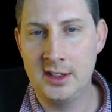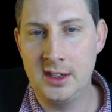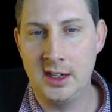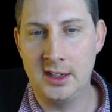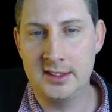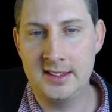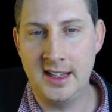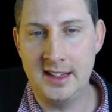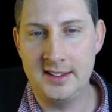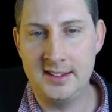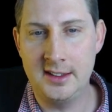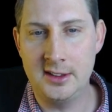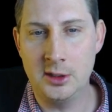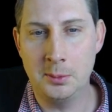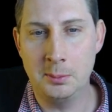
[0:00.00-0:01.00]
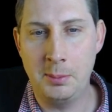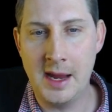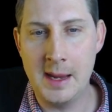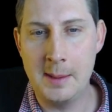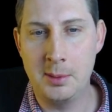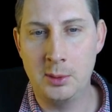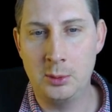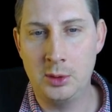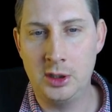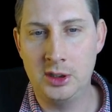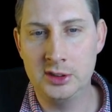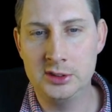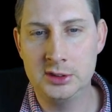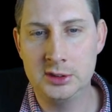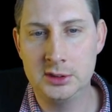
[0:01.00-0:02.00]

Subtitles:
are tested on paper 1